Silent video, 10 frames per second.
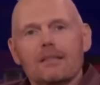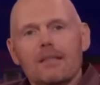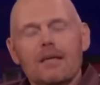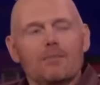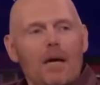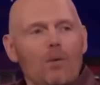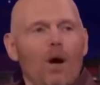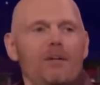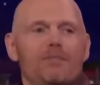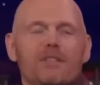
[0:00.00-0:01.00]
Like, my
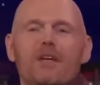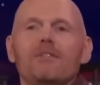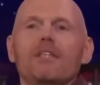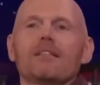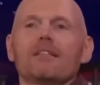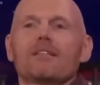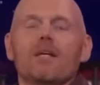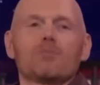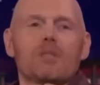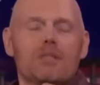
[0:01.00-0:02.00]
wife is evidently
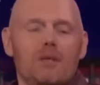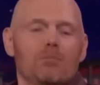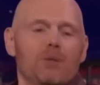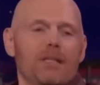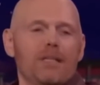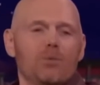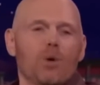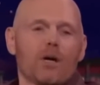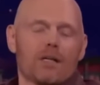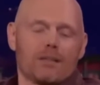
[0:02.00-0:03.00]
some completed
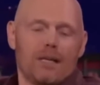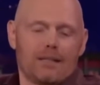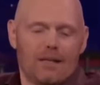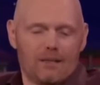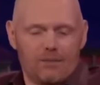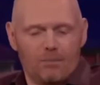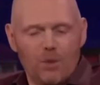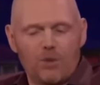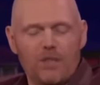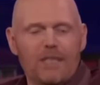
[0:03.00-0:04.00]
work, like under
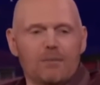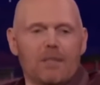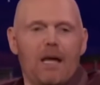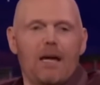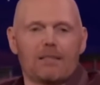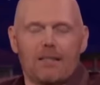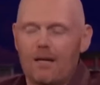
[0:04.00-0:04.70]
museum glass.